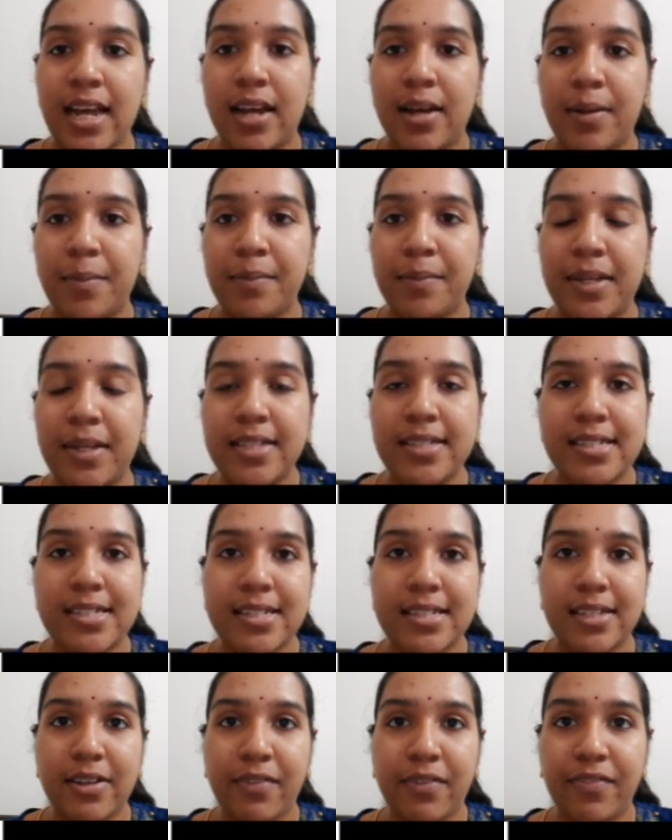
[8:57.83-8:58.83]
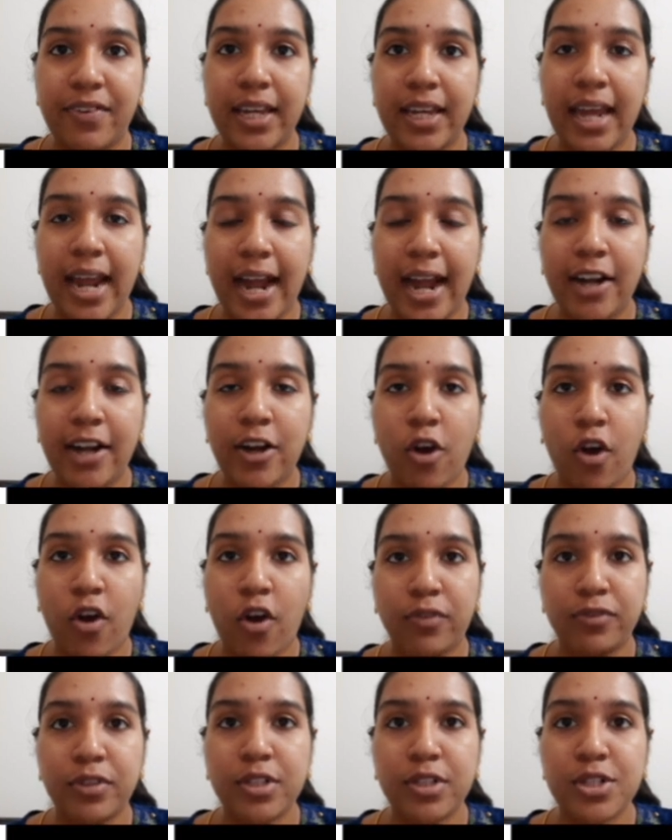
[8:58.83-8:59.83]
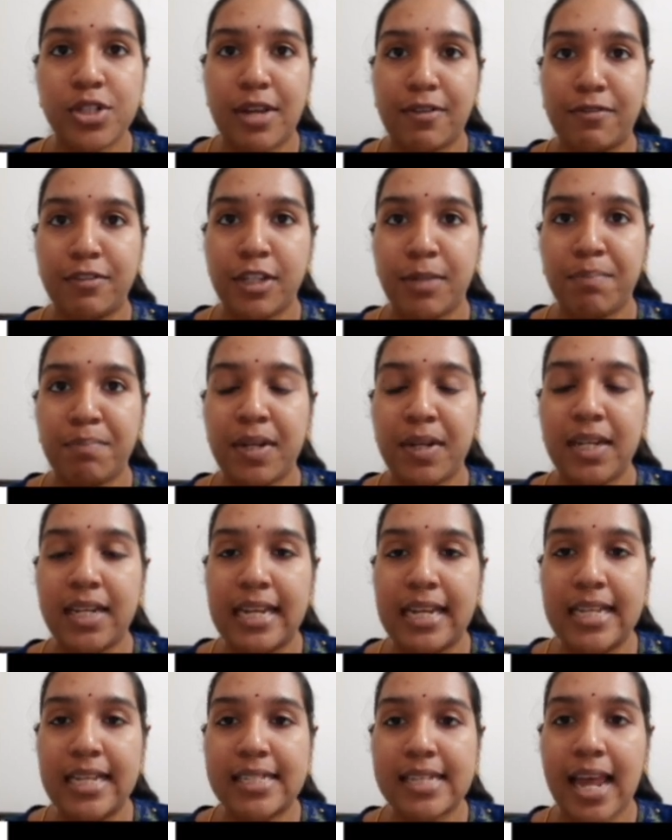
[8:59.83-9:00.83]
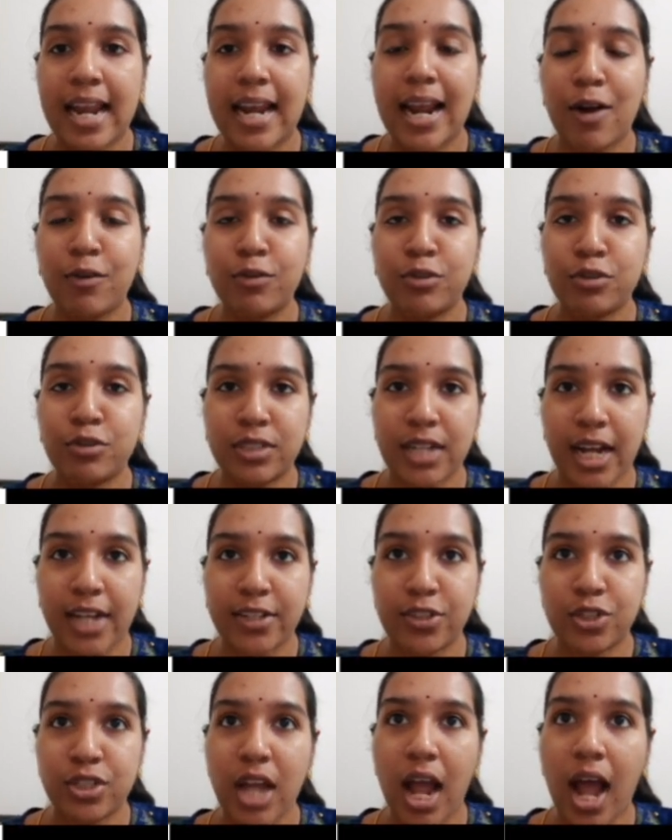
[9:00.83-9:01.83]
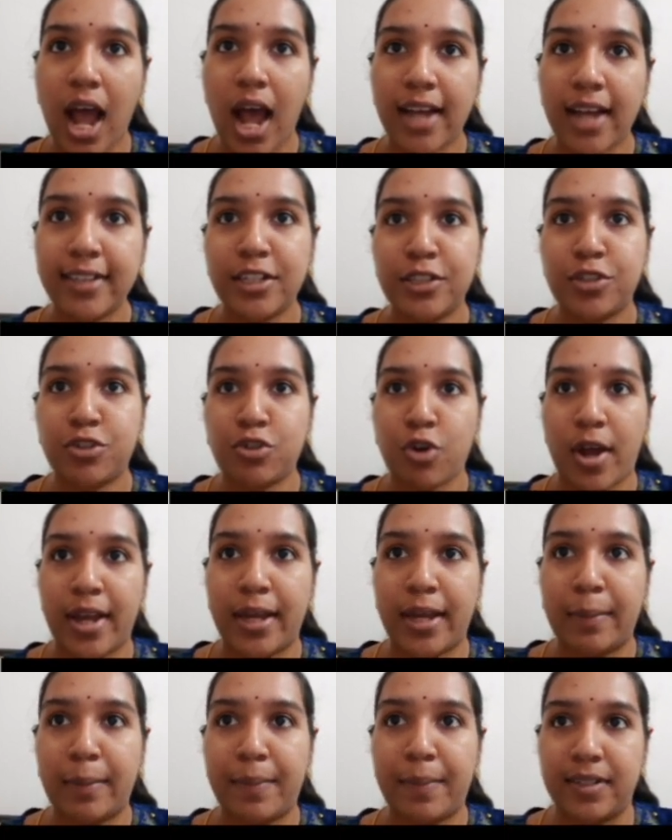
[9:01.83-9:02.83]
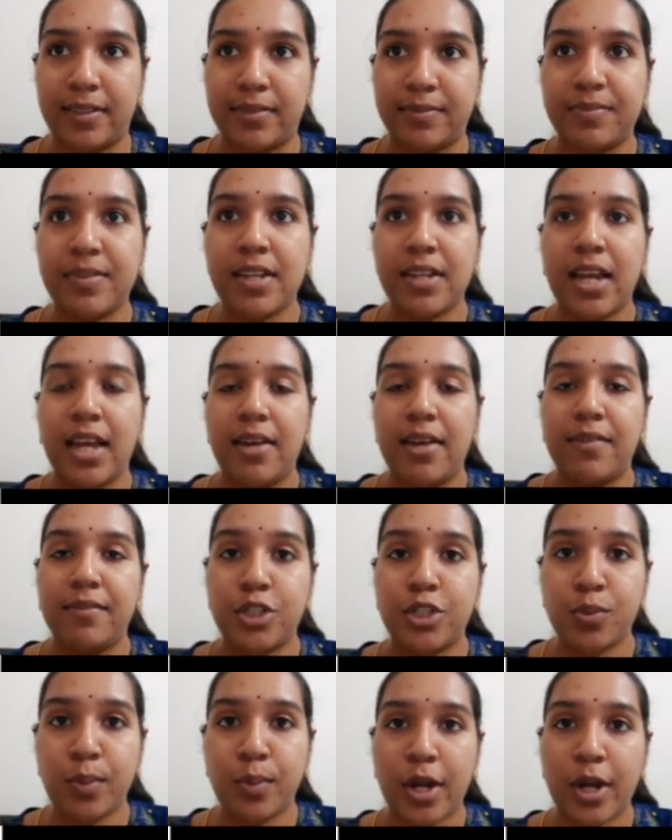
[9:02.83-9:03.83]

the free end of the safety pin is allowed to touch the other drawing pin, which were